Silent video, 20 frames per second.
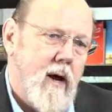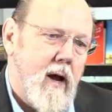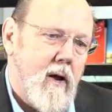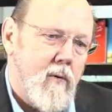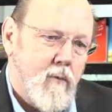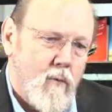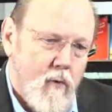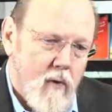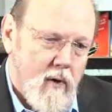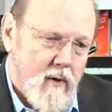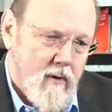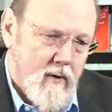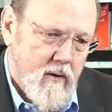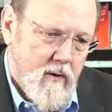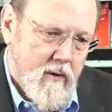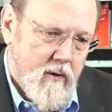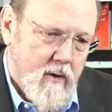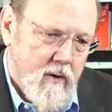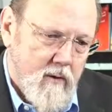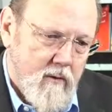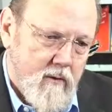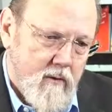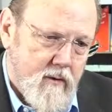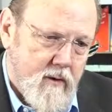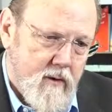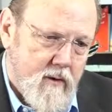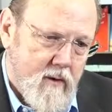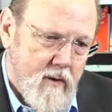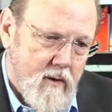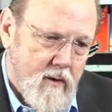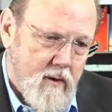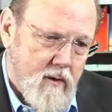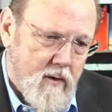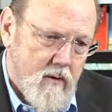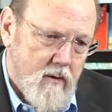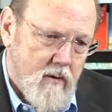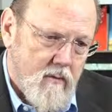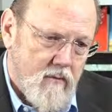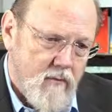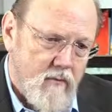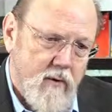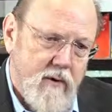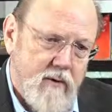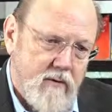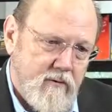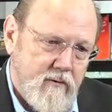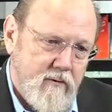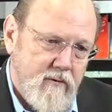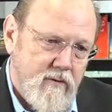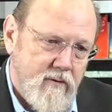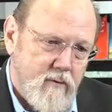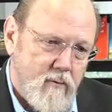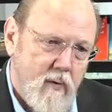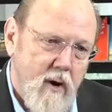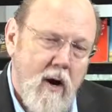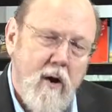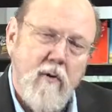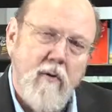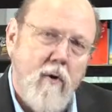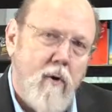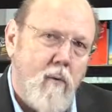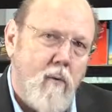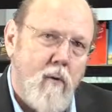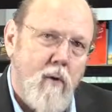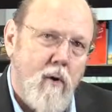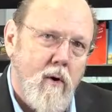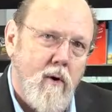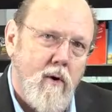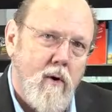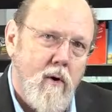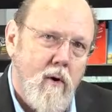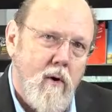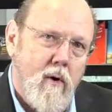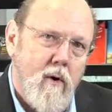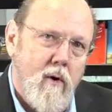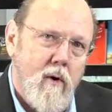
and what the uh, trends that surround our work